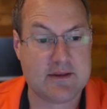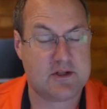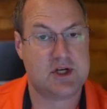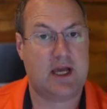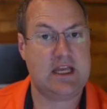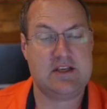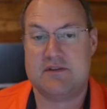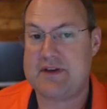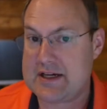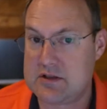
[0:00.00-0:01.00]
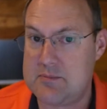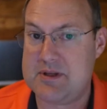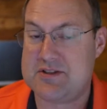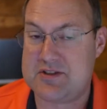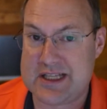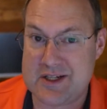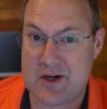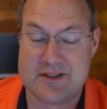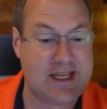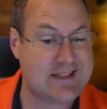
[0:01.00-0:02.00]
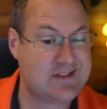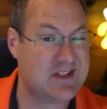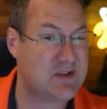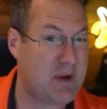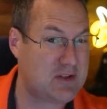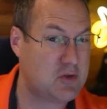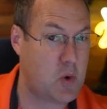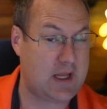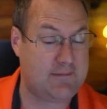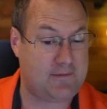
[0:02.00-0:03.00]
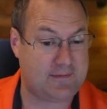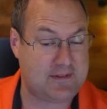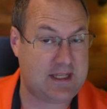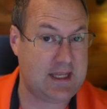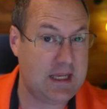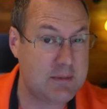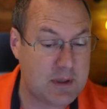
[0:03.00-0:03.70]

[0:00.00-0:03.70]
The Chinese have actually been selling our debt since about 2015.